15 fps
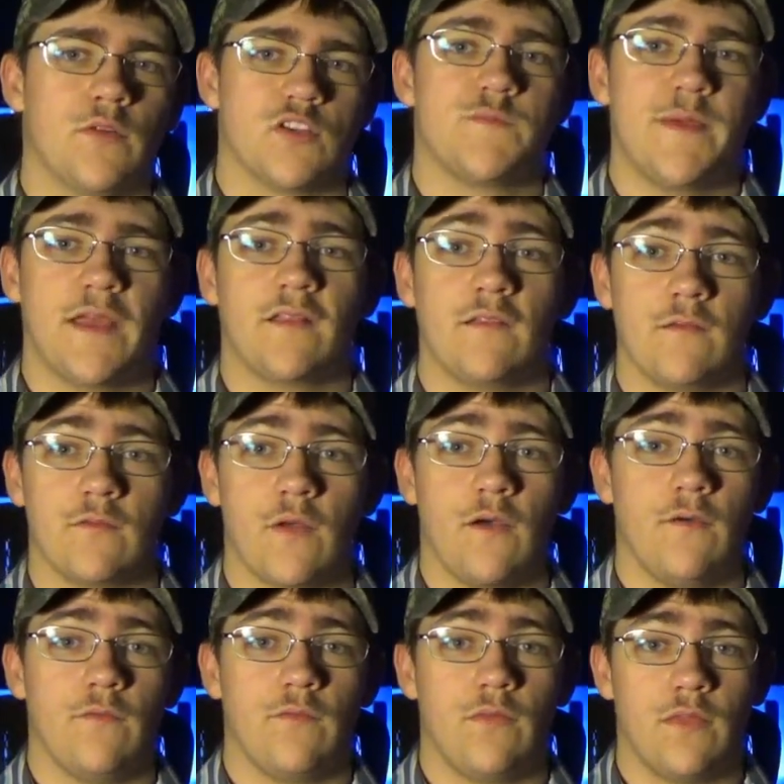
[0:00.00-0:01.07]
perspective
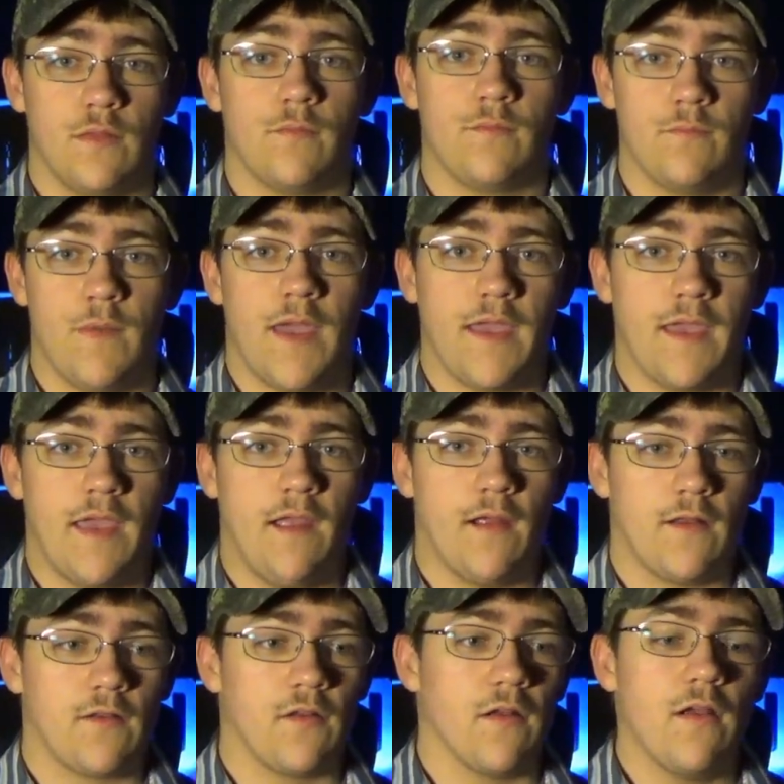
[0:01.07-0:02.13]
of the main
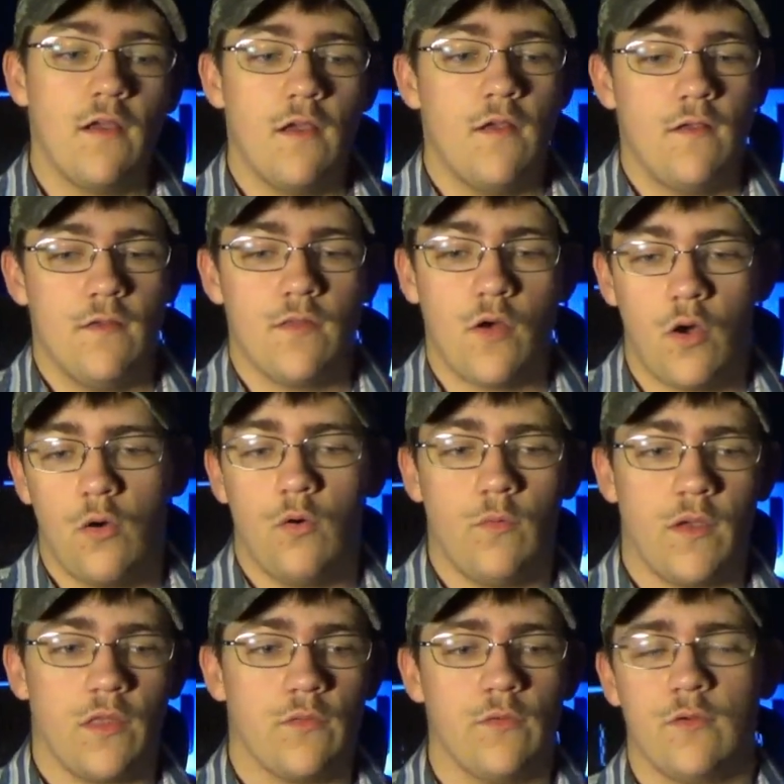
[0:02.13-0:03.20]
character the
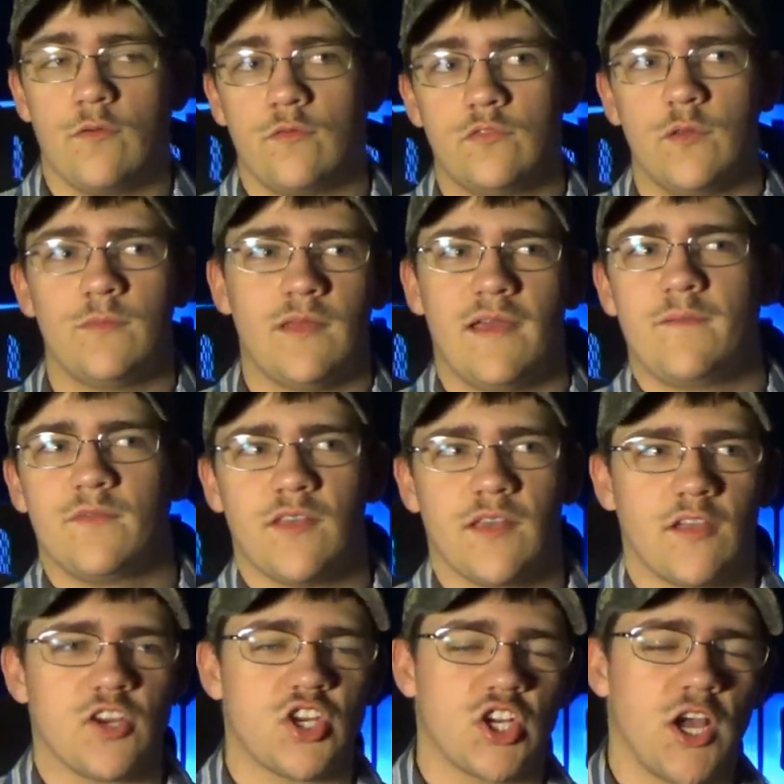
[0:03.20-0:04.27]
whole way through. Sometimes
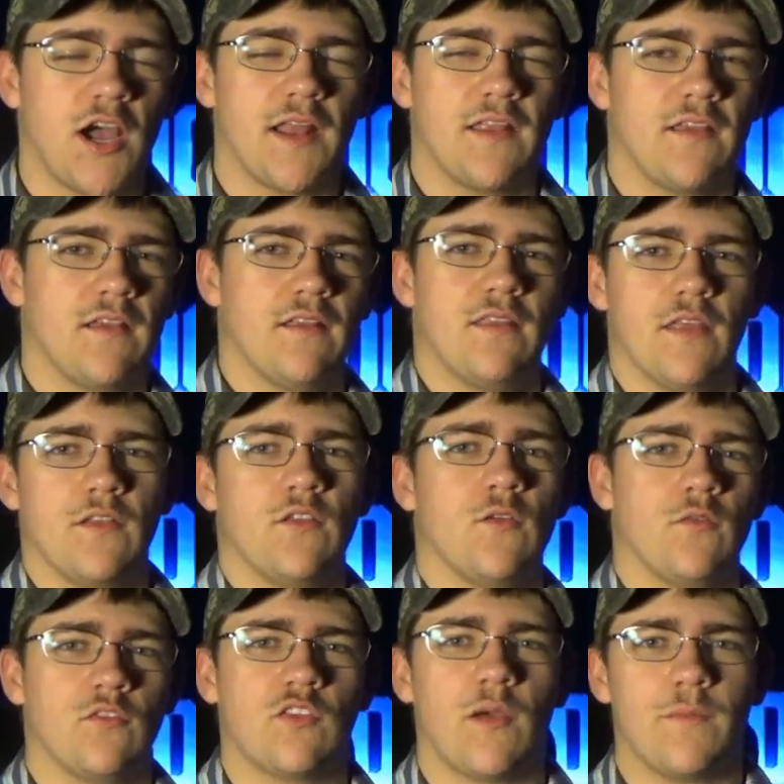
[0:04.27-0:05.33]
like a shot, they'll
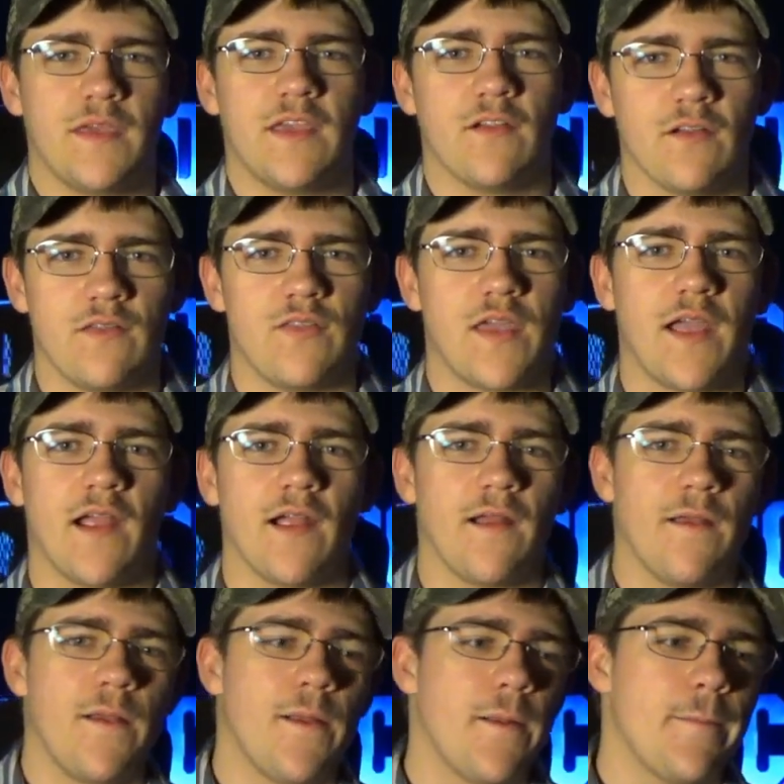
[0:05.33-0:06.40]
do some here and
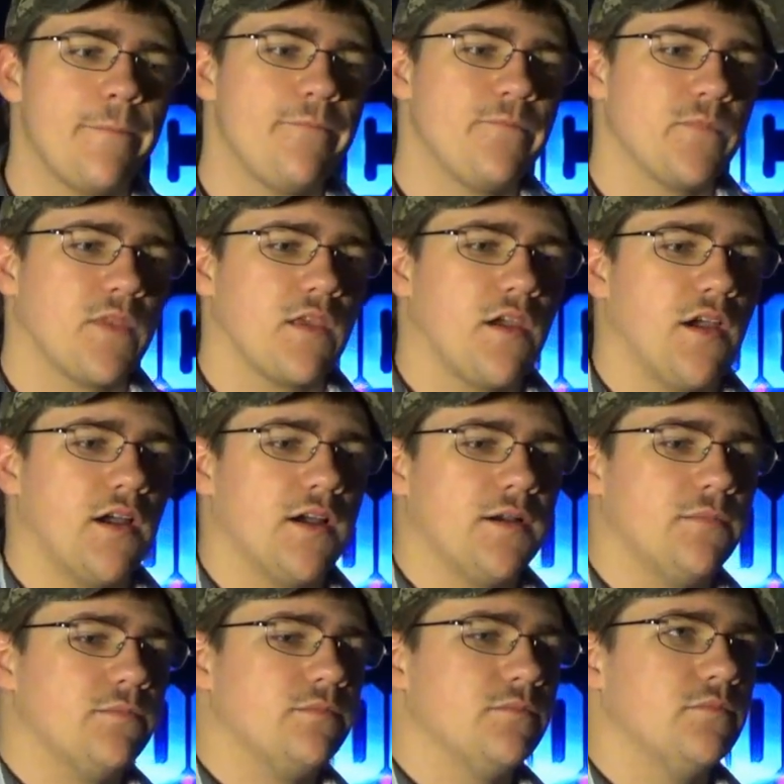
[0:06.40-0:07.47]
there,
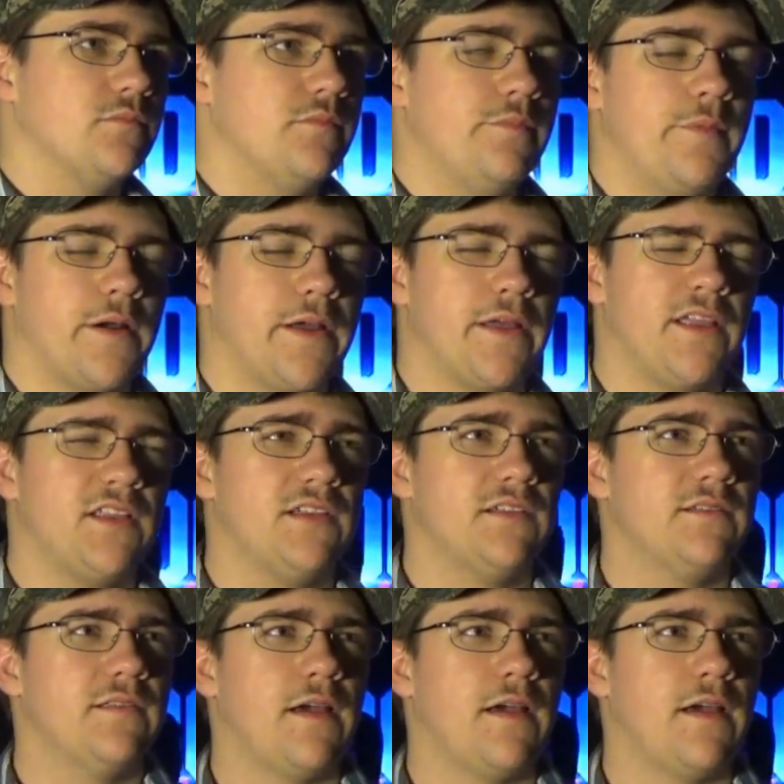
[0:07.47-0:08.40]
but